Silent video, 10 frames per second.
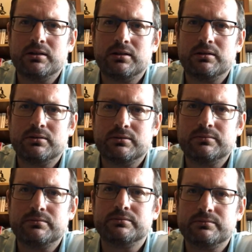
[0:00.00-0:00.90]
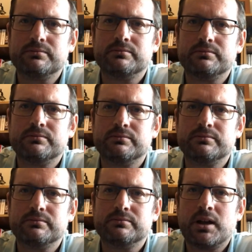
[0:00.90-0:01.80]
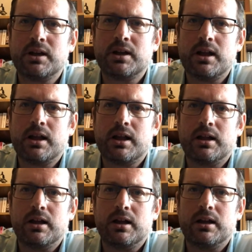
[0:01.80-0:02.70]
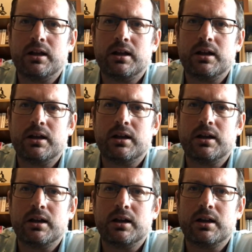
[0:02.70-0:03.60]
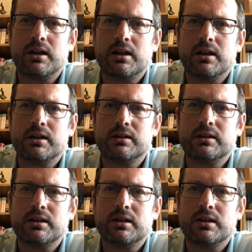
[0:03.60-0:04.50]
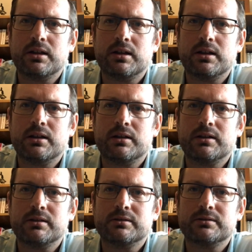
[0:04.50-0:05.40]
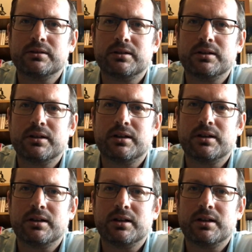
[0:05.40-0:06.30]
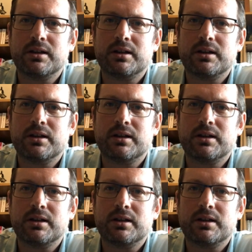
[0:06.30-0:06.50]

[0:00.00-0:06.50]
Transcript: The person shown says nothing.